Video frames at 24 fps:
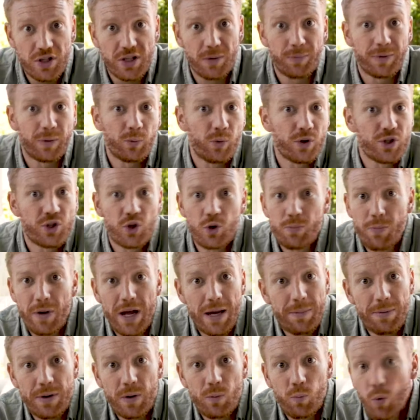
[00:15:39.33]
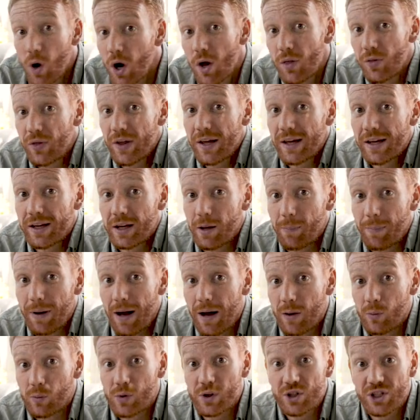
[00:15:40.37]
something which you maybe weren't thinking
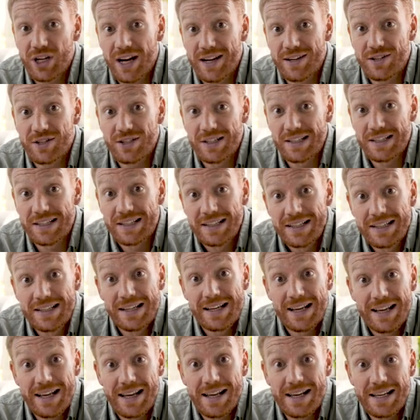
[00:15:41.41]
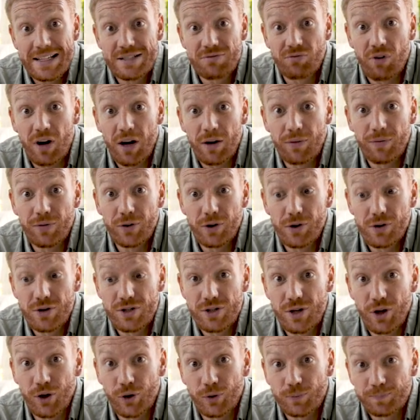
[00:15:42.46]
about which actually is right for you
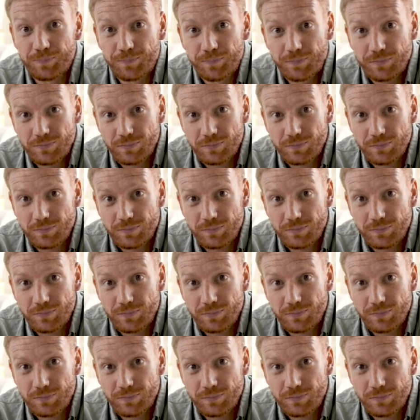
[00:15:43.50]
so